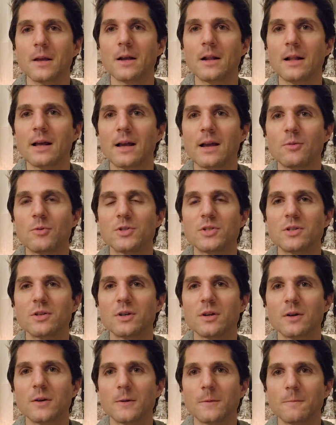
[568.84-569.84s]
like I was
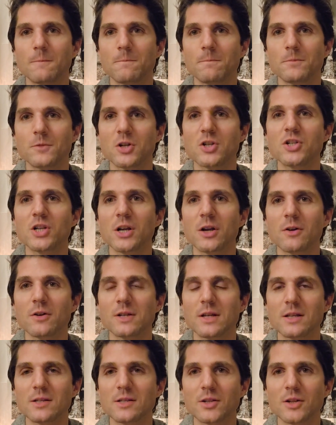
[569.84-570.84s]
touching on
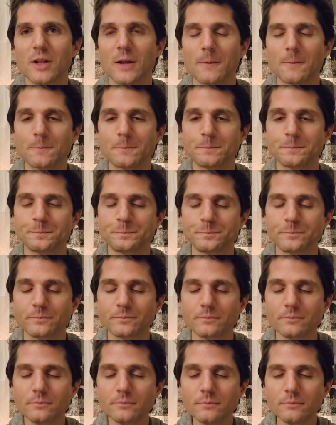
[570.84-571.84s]
yesterday,
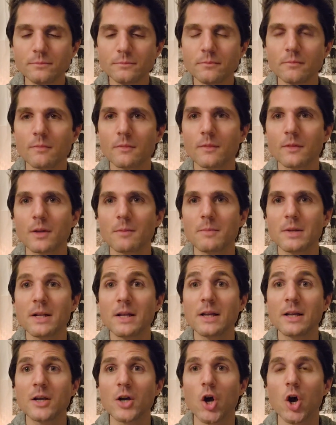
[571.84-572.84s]

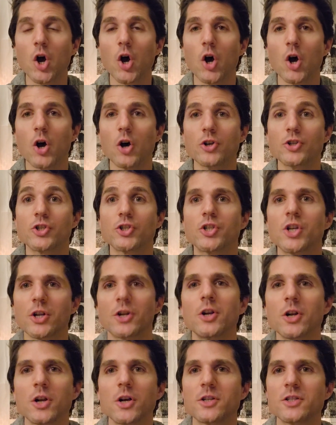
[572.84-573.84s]
meaning a
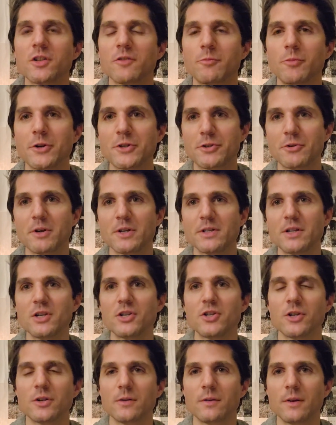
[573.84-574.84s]
sudden loss of
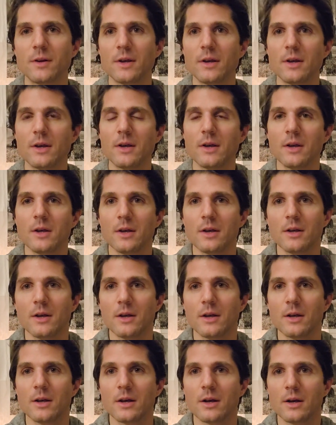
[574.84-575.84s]
pressurization.
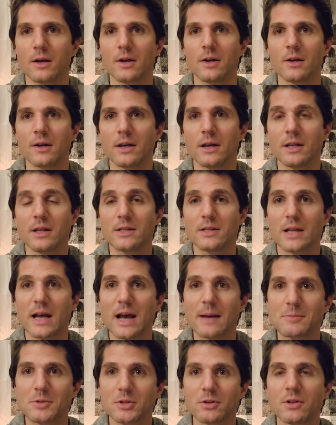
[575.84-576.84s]
It is
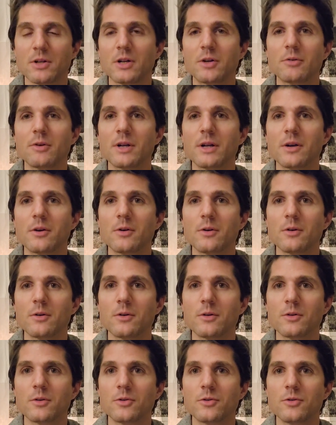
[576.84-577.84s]
absolutely
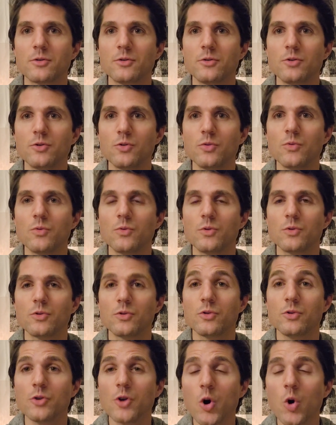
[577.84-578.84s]
critical to
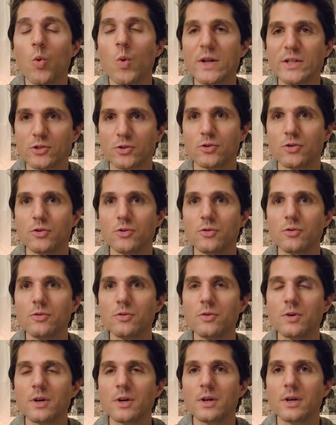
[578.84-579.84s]
know what to
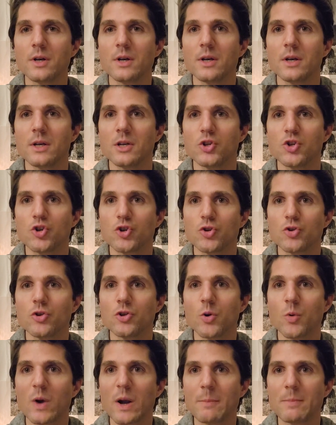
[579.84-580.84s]
do should
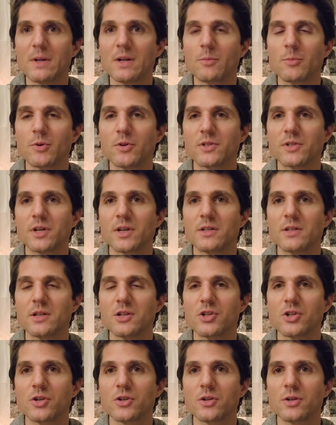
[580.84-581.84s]
the rapid
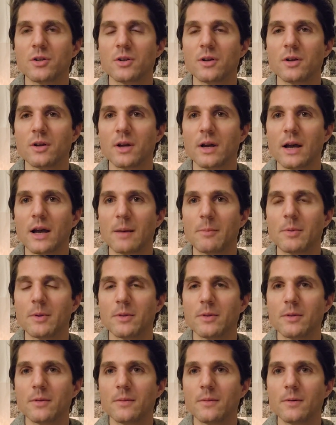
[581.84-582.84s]
depressurization happen.
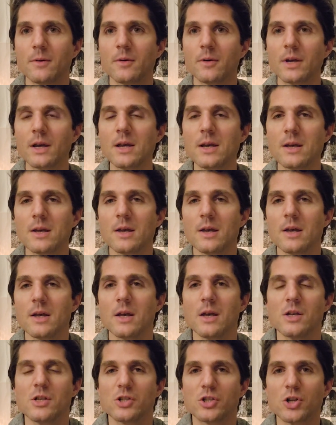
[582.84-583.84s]
Okay,
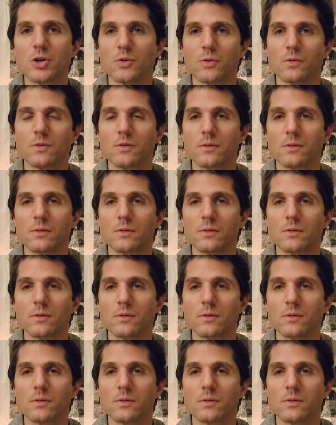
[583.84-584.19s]
so